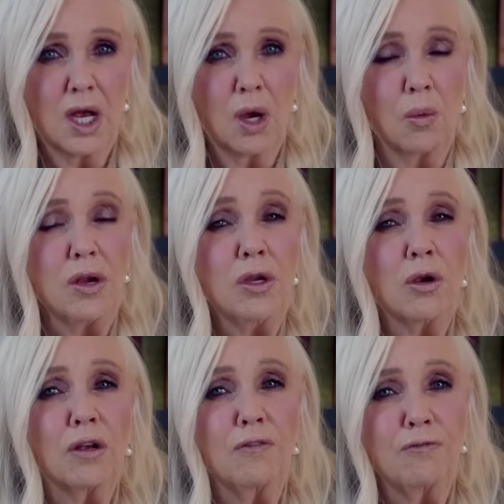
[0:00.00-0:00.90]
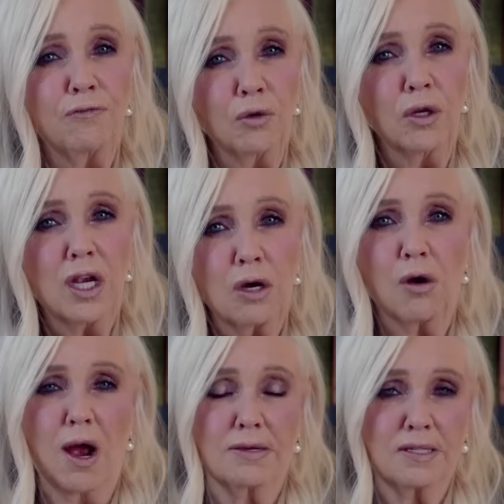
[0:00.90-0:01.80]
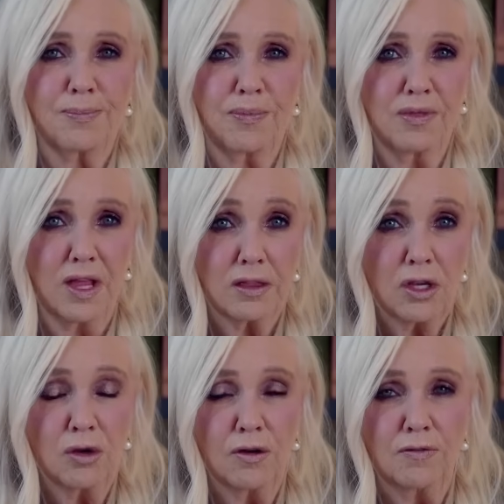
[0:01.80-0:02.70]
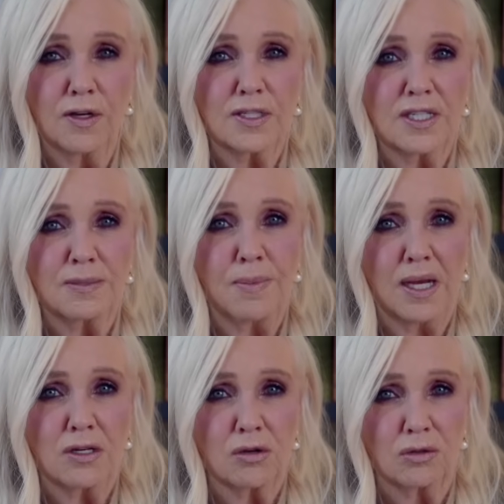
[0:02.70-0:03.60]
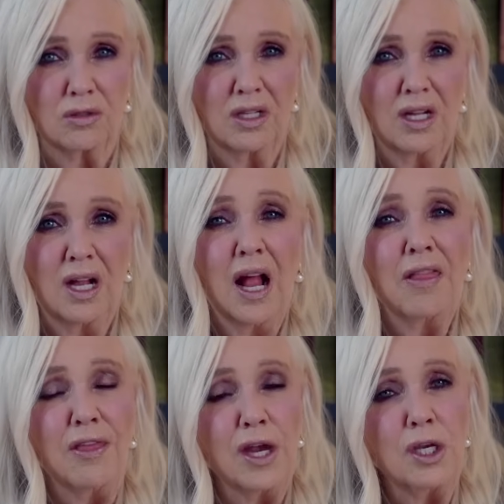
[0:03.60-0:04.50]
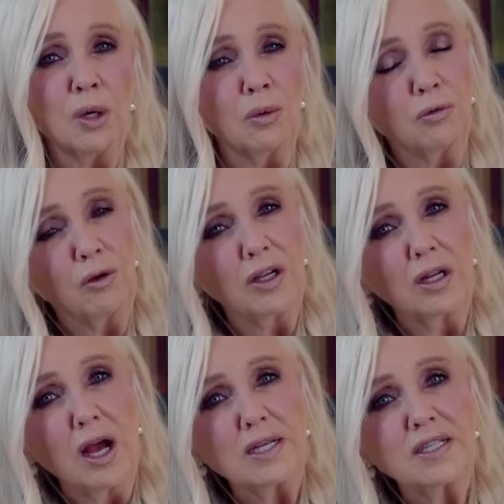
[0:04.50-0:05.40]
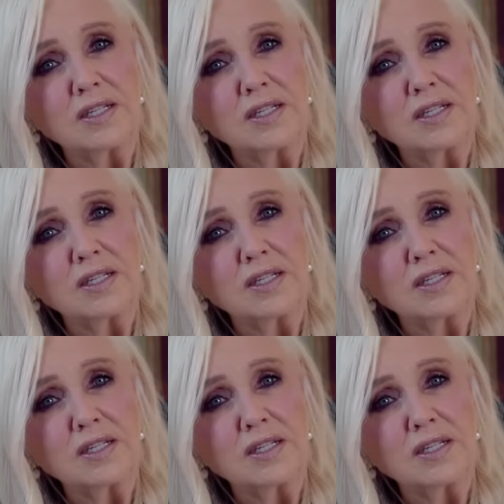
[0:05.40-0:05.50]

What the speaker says: When you can fully grasp that the universe is mental, then you will realize the